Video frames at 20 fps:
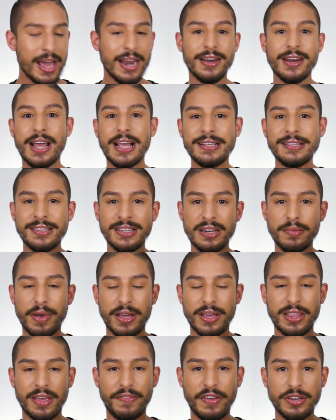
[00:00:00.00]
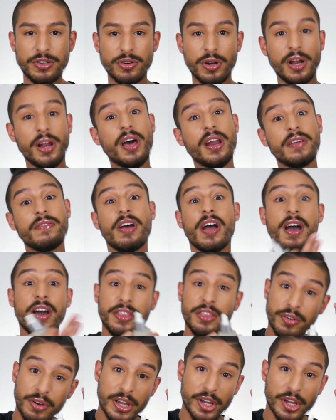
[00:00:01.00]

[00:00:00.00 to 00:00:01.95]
niacinamide that feature a lot of other